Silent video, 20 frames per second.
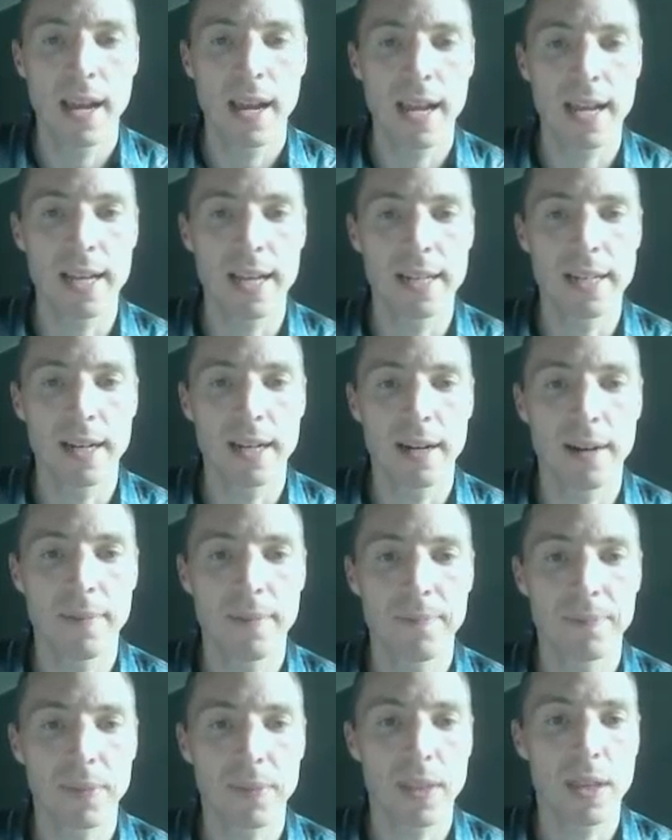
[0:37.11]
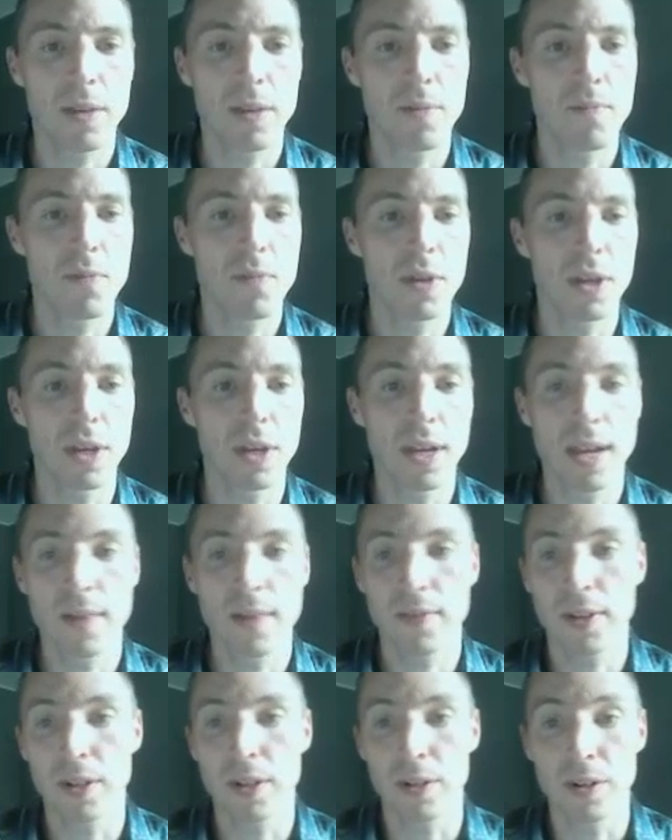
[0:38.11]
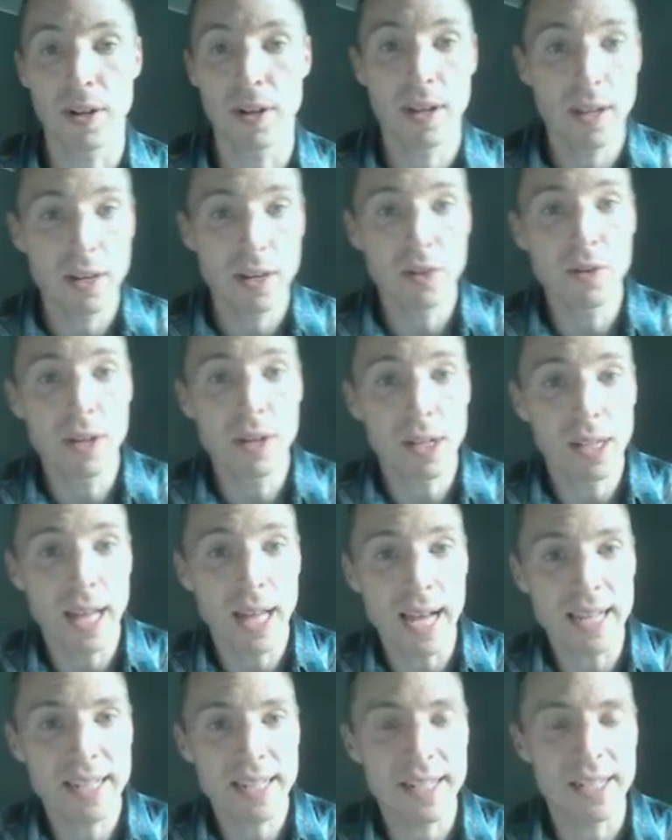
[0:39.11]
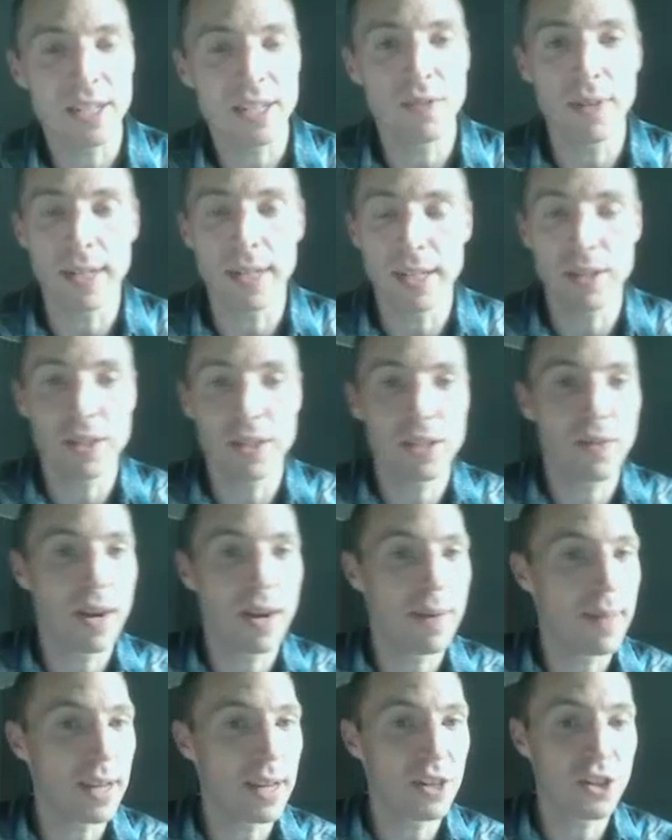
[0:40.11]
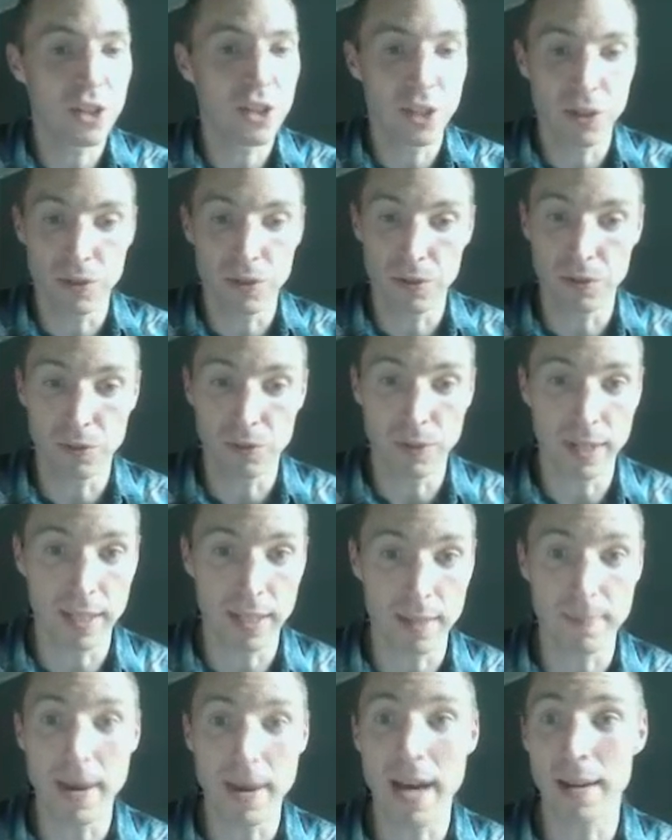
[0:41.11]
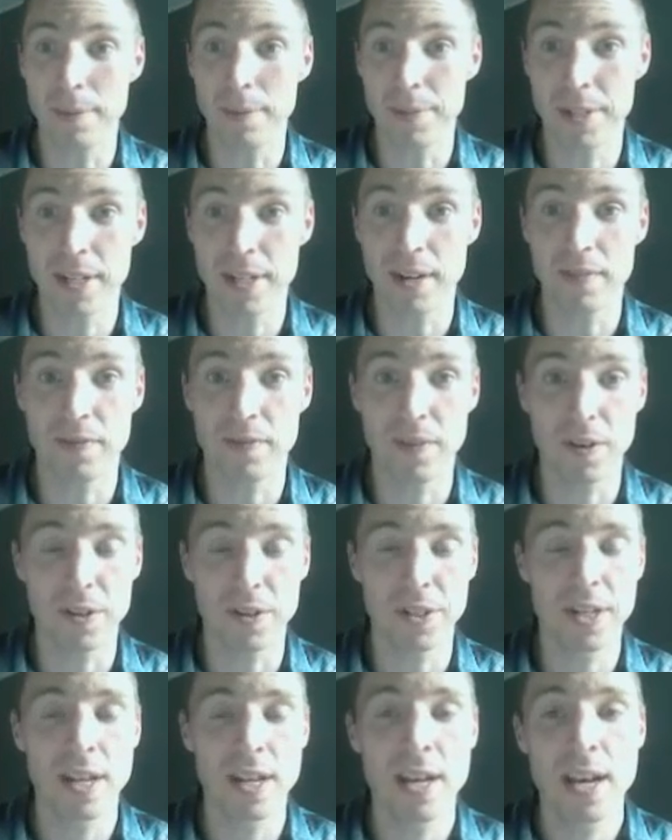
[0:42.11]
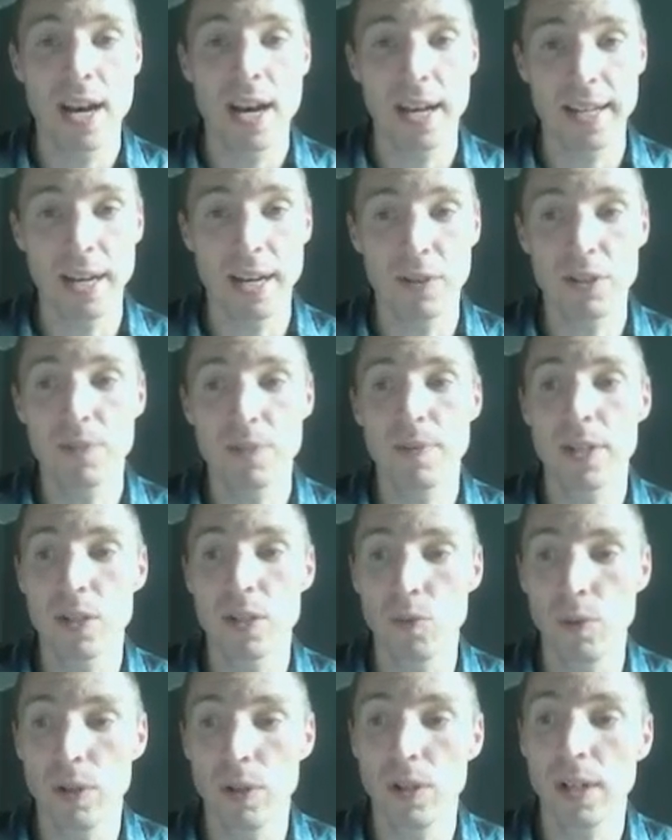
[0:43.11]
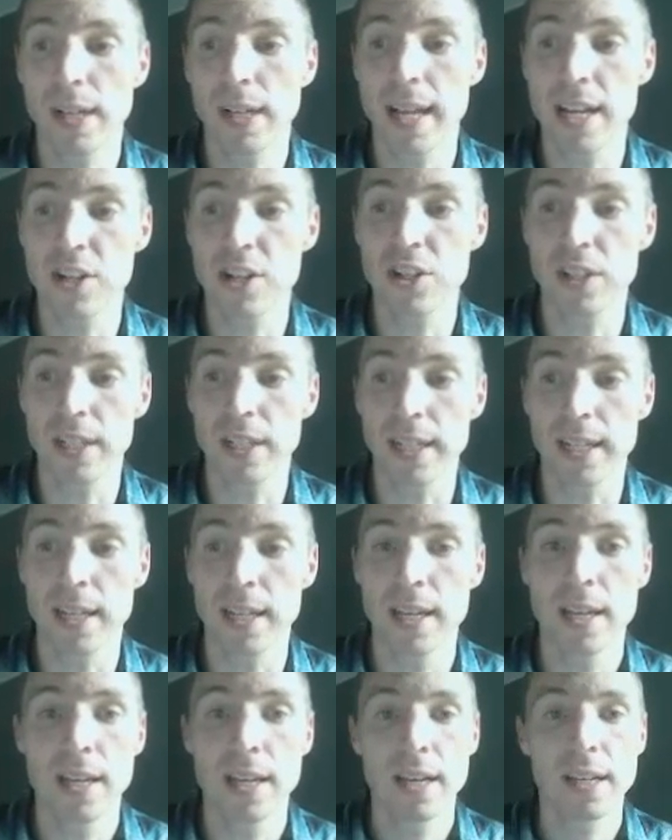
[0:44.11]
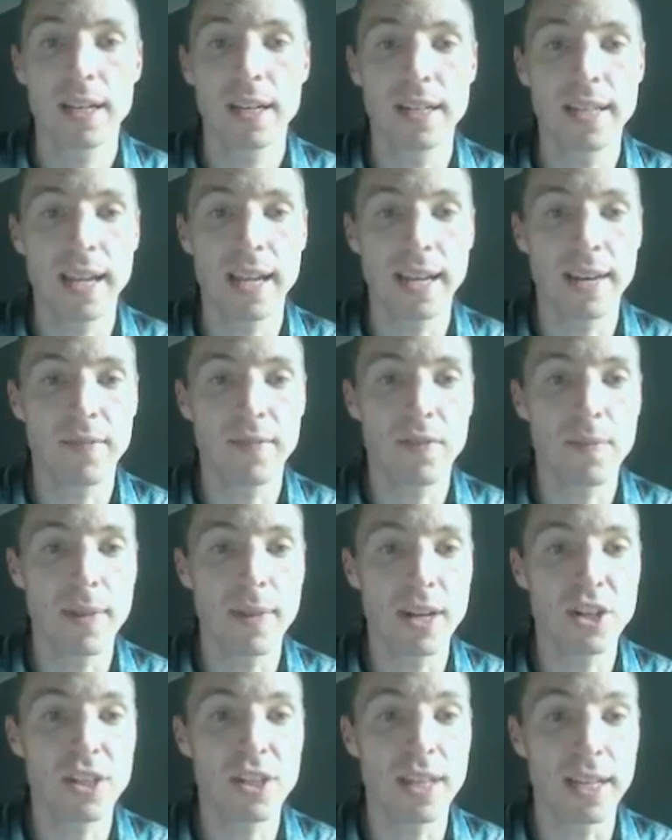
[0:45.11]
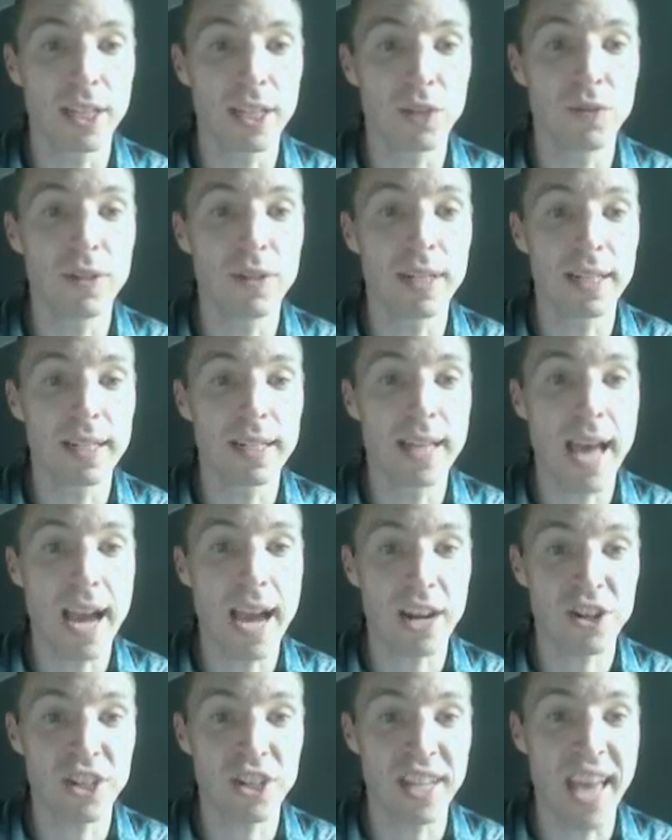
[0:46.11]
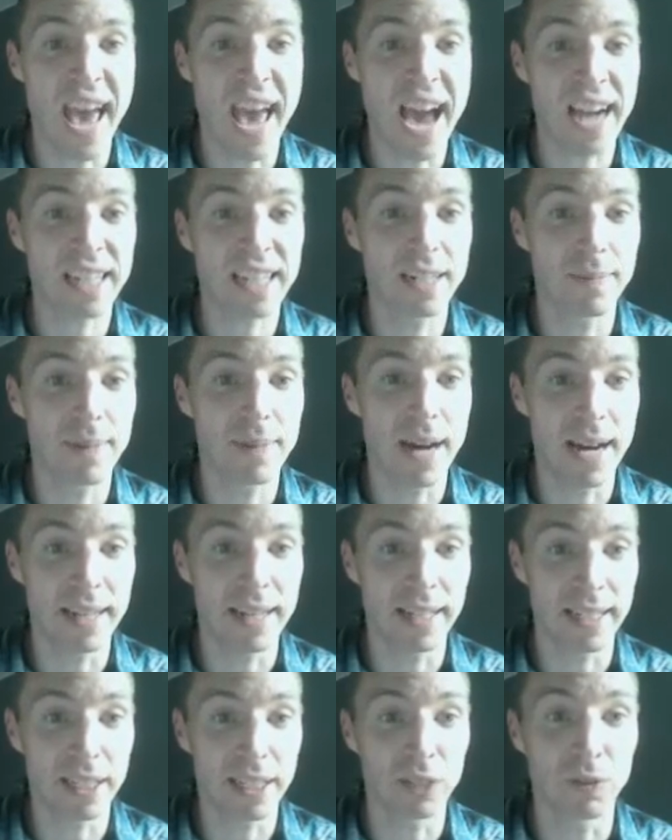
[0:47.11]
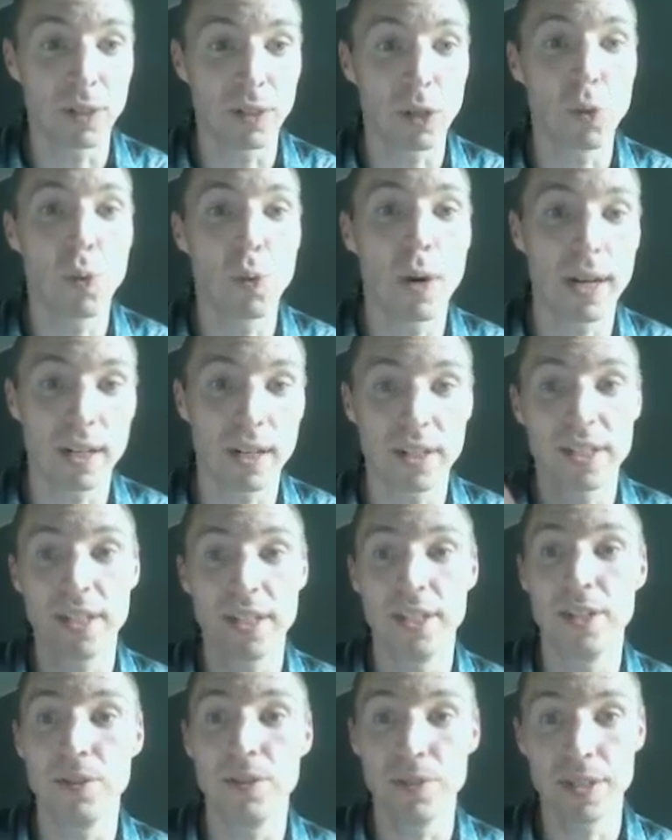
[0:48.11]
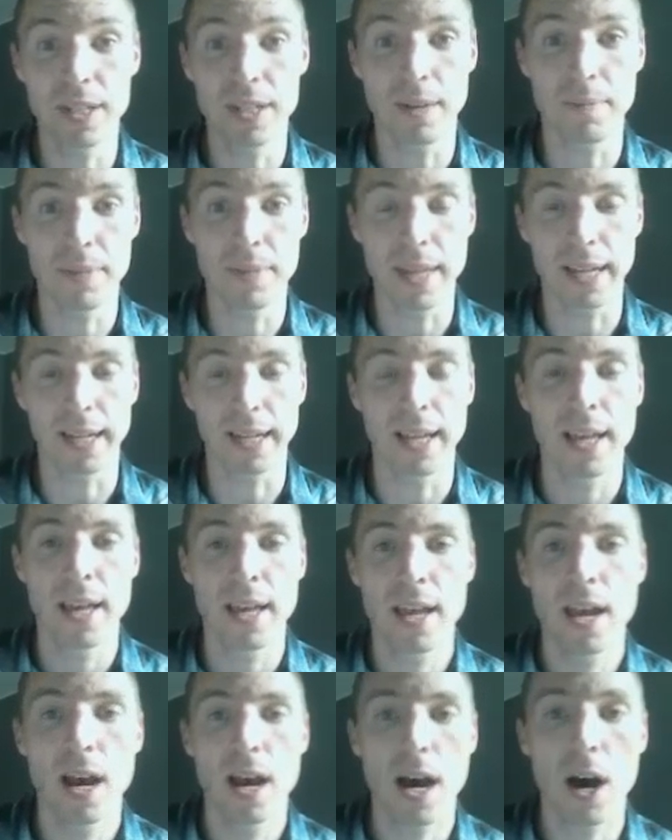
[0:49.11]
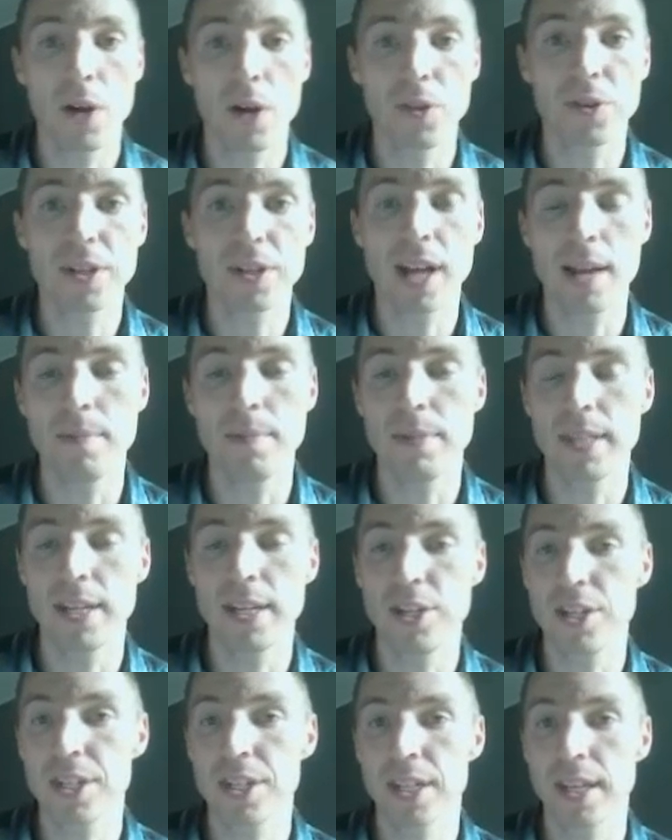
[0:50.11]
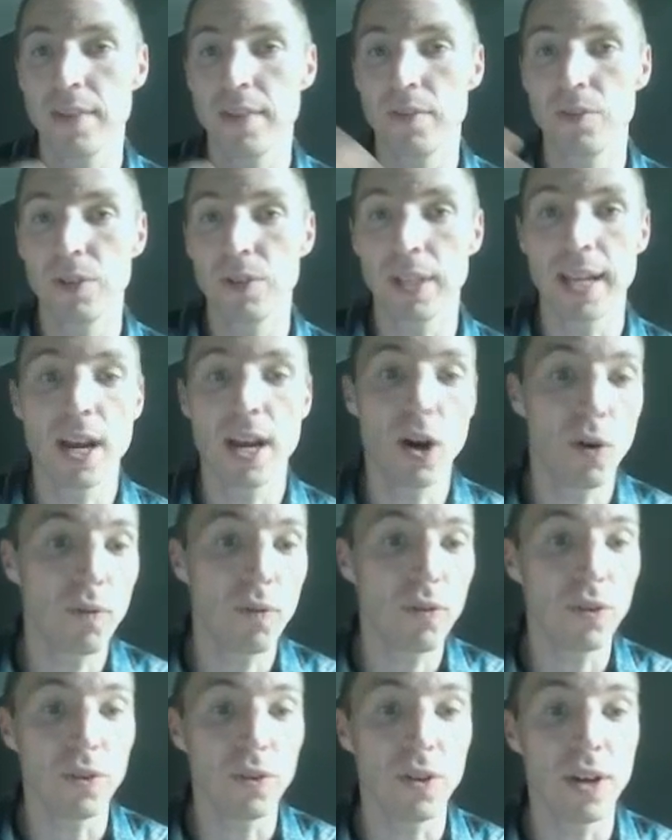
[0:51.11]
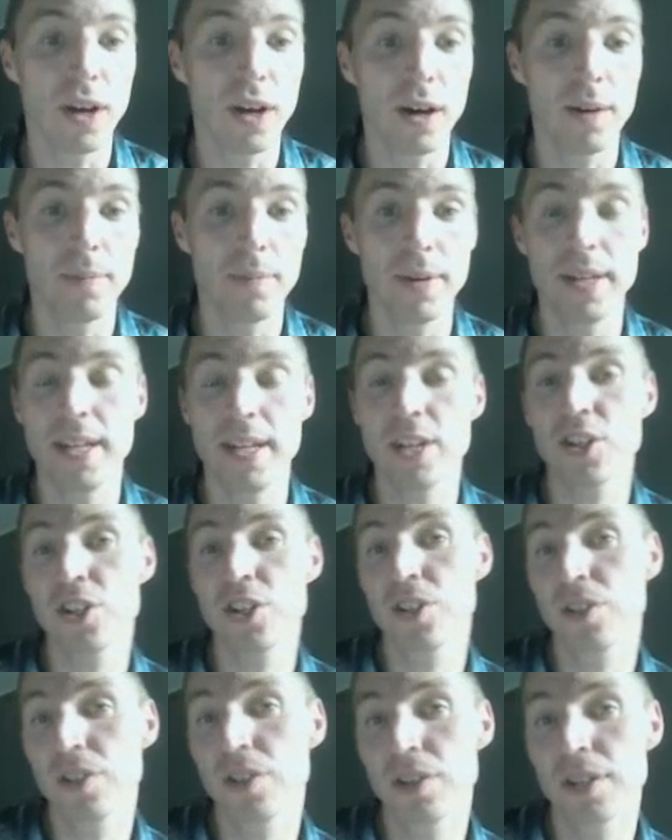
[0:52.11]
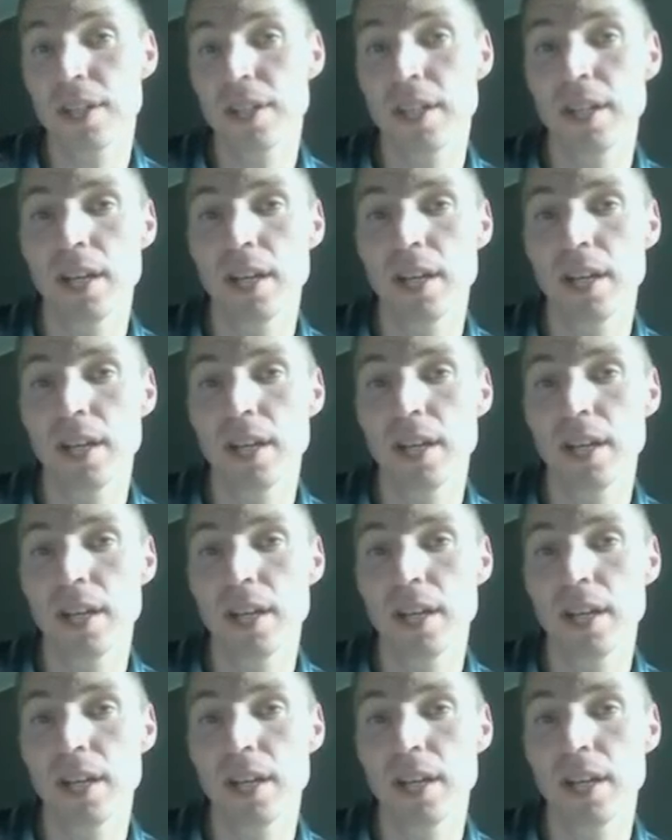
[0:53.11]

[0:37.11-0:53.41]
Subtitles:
And if you're new to class this week, you just want to make sure you read the bottom stuff first. Announcements will occasionally contain information that you need to actually act upon, like you're required to do something. Other times they just give really helpful additional